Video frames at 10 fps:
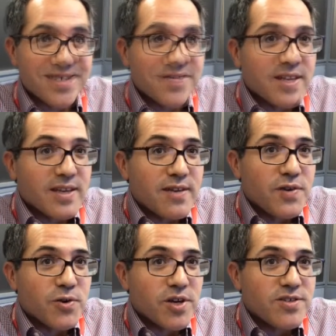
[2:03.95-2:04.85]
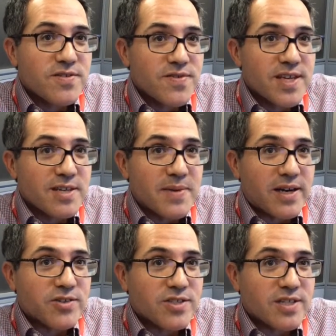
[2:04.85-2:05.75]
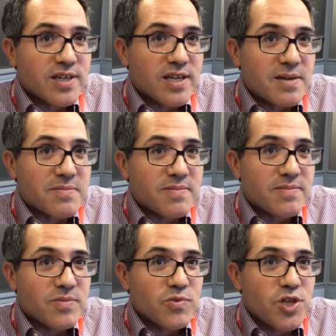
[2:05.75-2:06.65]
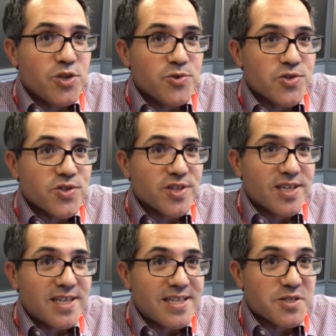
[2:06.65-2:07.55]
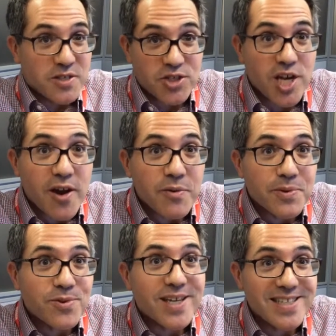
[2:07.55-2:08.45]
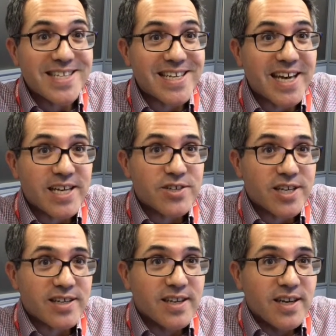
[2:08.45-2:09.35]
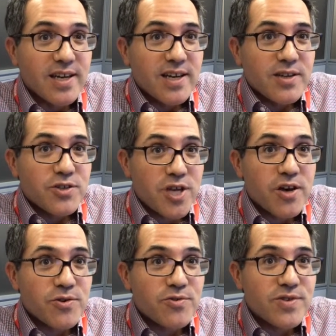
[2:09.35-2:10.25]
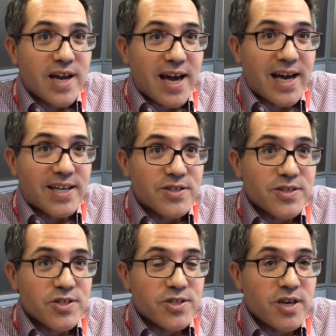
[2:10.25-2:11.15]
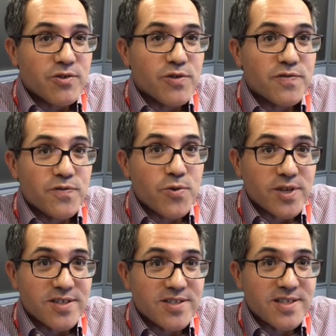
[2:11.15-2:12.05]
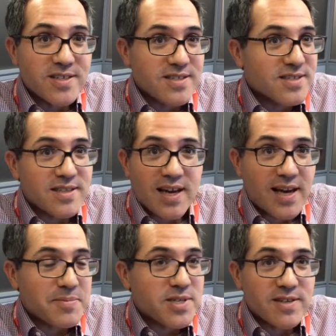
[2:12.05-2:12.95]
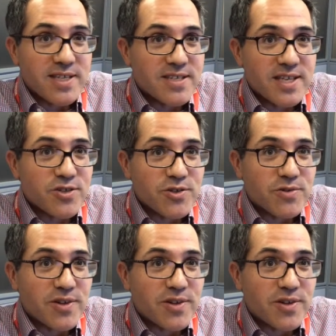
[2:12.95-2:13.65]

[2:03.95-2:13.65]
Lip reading: I think if you're going to think about news that is shareable and is engaging, tone and tone of voice is absolutely essential.